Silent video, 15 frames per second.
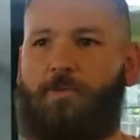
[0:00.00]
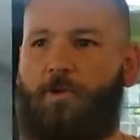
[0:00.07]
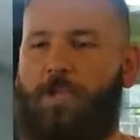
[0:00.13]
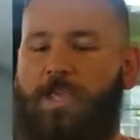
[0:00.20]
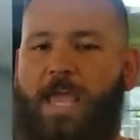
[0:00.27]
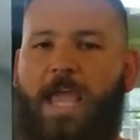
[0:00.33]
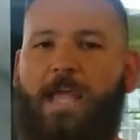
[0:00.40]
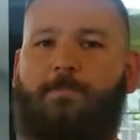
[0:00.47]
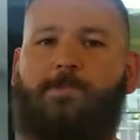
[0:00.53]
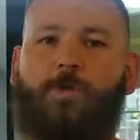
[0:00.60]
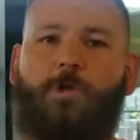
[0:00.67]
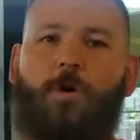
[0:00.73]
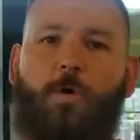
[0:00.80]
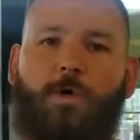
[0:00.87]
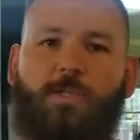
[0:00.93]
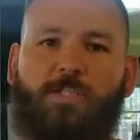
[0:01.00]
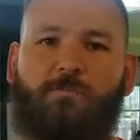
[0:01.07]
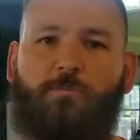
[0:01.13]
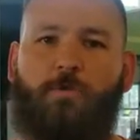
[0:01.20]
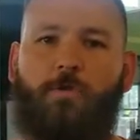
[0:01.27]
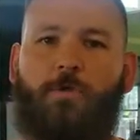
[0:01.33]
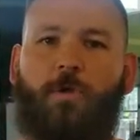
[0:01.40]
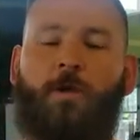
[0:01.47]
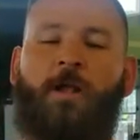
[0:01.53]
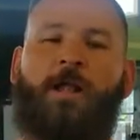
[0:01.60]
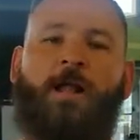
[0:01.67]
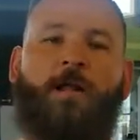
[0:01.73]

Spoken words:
Your games are going smoother.